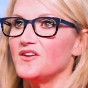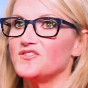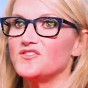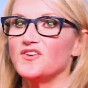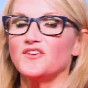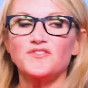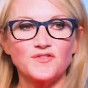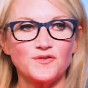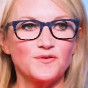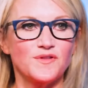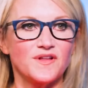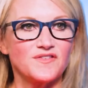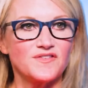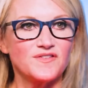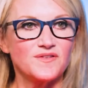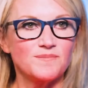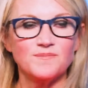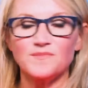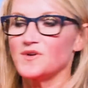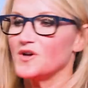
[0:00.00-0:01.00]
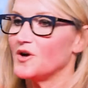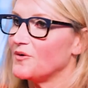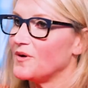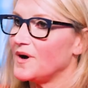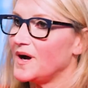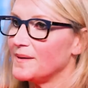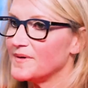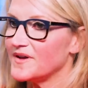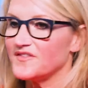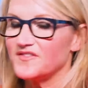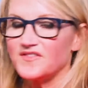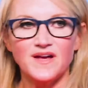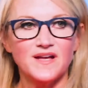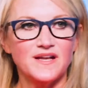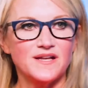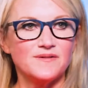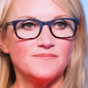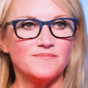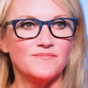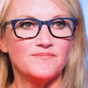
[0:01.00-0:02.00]
just do this. Go, I'm
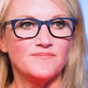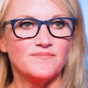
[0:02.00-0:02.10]
excited.